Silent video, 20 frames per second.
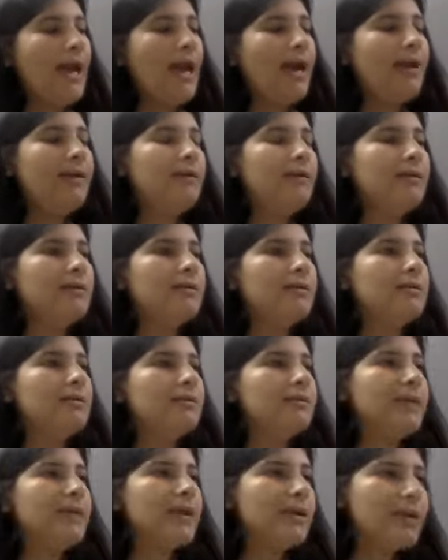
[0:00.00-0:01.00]
And
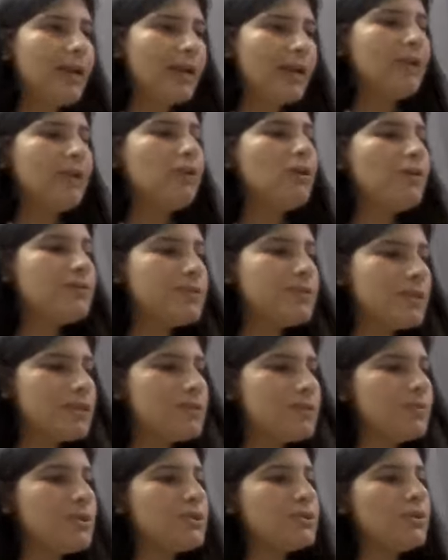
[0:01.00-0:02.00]
there are catenary of
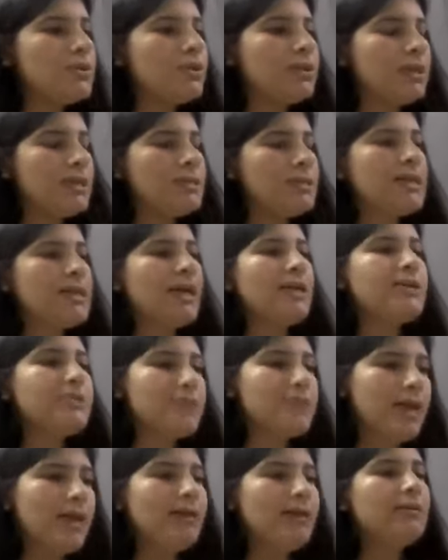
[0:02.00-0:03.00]
judgments on this. I'll
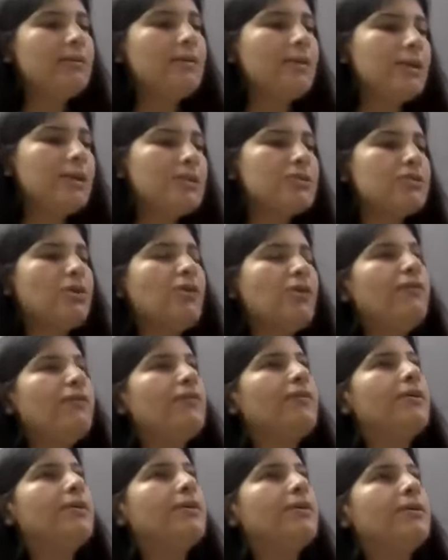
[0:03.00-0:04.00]
share the list of
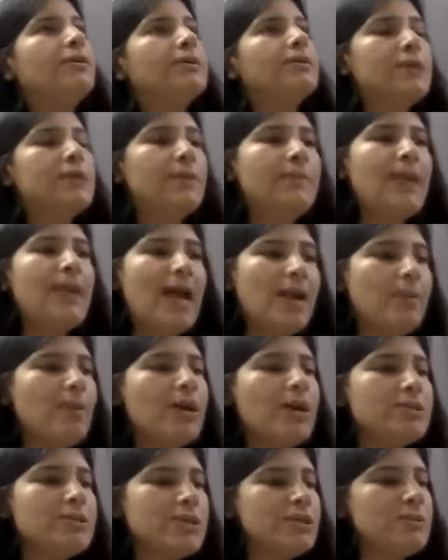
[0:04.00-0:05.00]
some
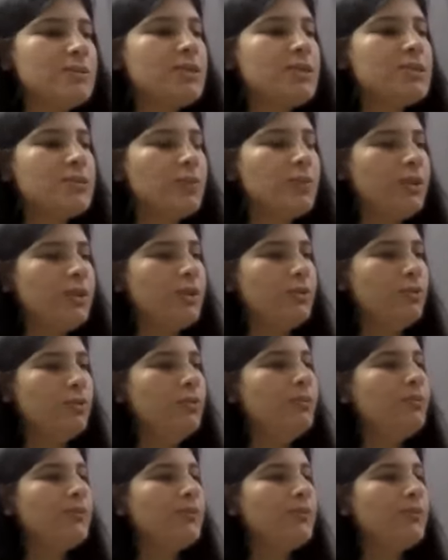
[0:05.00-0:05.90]
landmark judgments with you,